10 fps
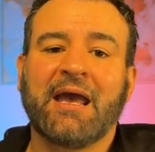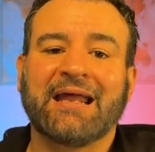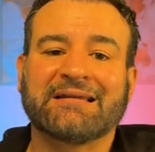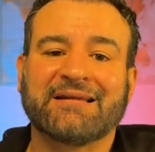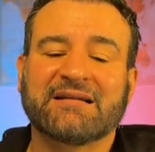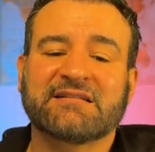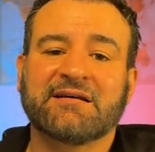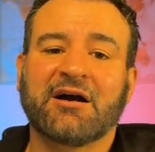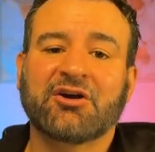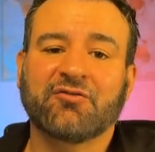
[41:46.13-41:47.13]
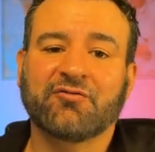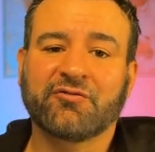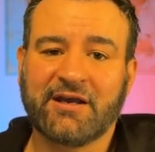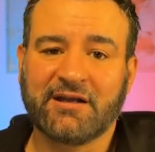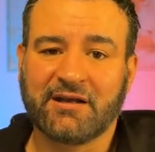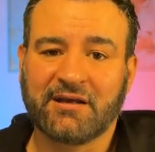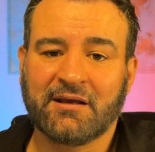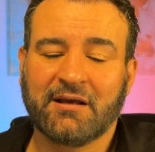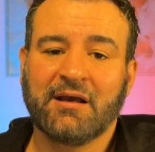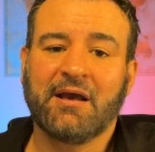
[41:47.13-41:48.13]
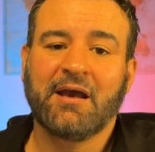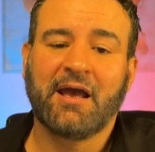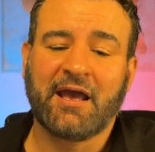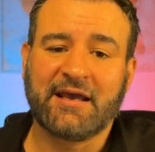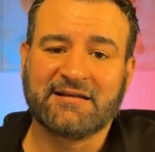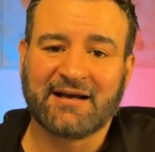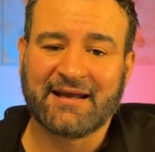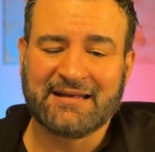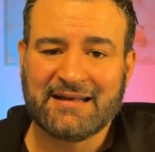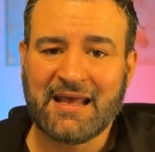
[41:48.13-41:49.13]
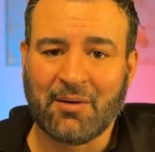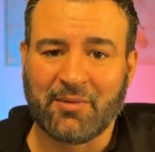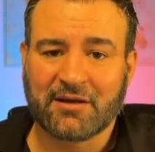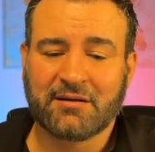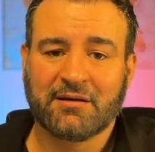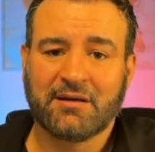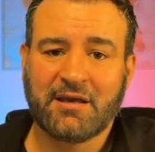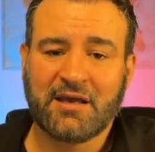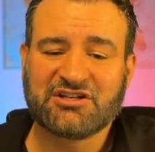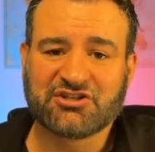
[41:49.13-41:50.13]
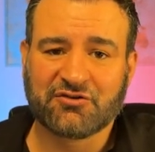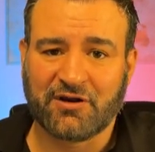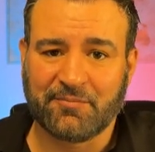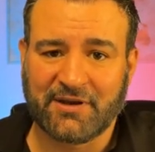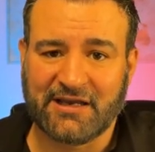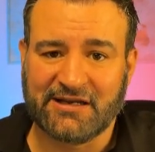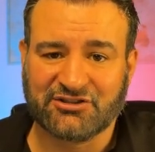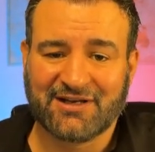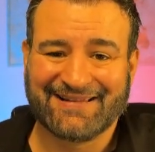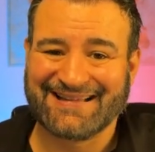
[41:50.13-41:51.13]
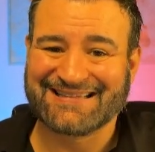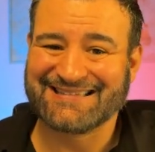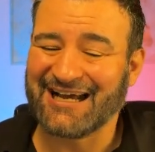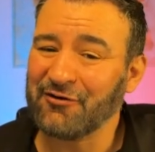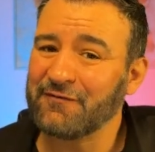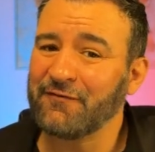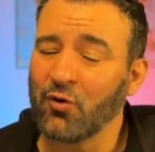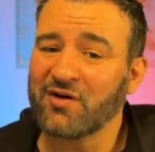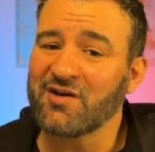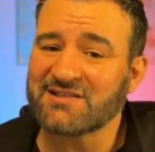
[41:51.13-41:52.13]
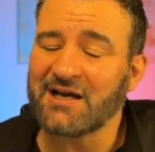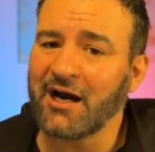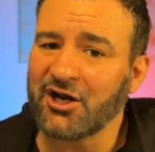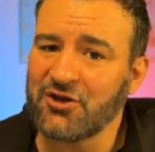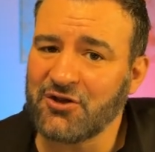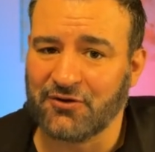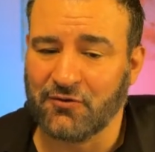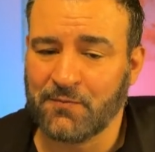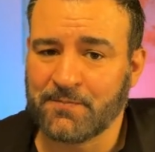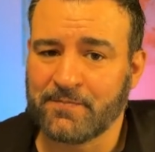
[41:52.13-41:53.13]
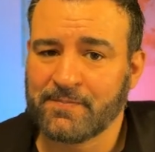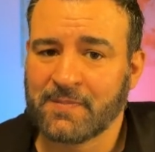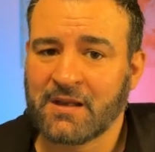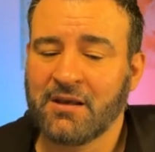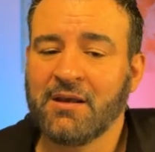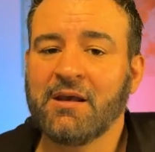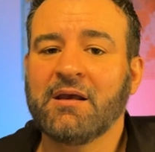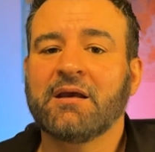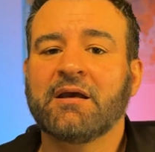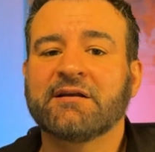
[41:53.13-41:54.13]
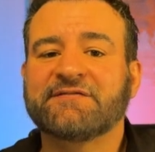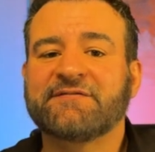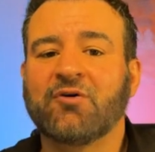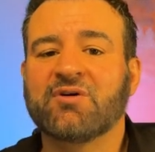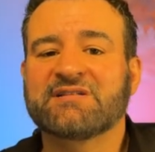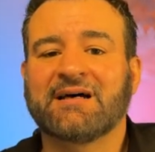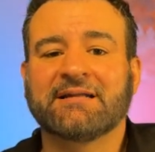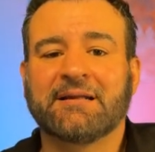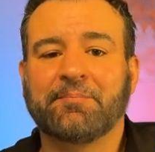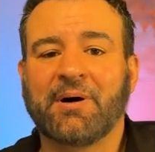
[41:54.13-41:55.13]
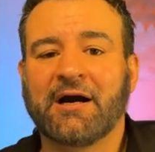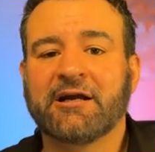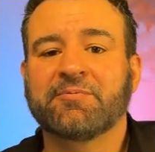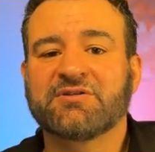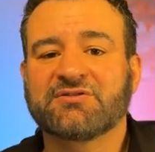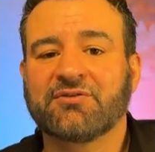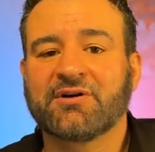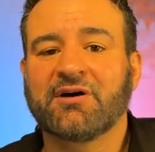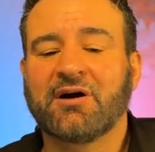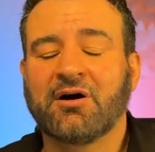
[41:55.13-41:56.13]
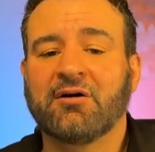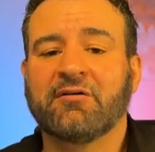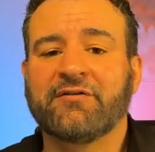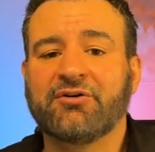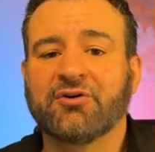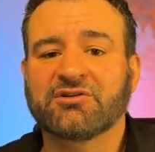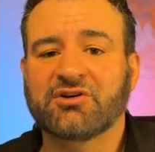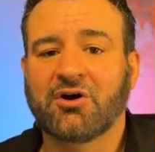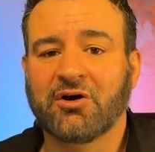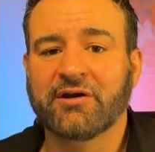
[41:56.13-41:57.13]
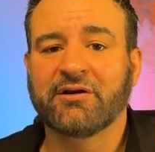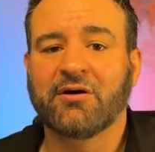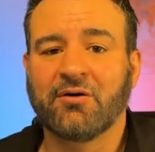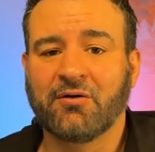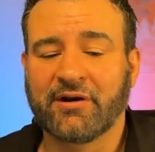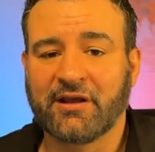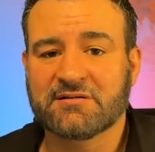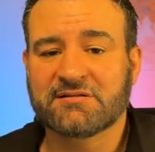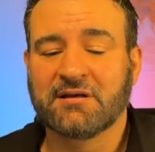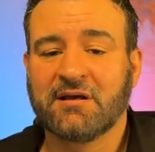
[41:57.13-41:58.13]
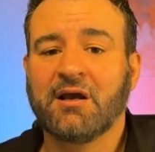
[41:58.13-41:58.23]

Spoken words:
and let's start creating a dynamic Instagram page that's not focused on you. It's focused on the buyer persona of your target audience.